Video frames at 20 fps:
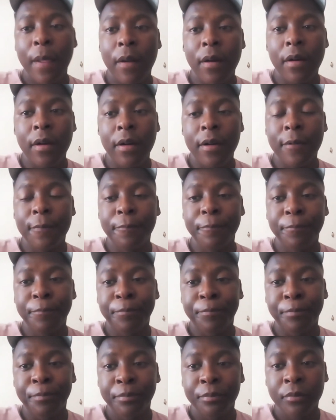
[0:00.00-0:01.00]
Um,
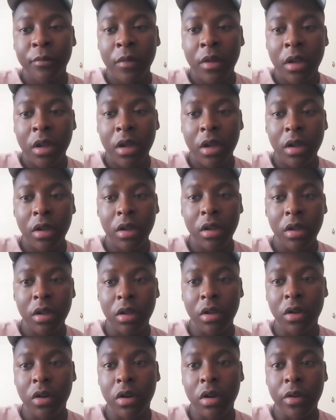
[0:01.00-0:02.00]

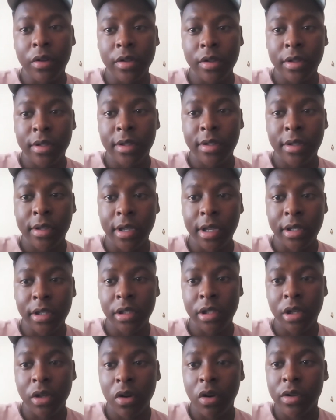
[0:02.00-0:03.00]
I just had
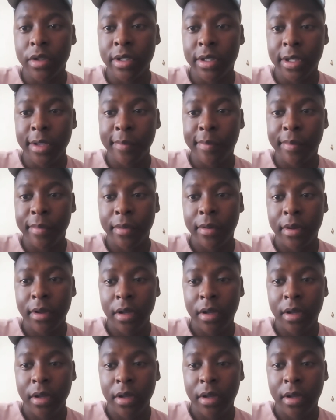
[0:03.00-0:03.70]
a long sleep,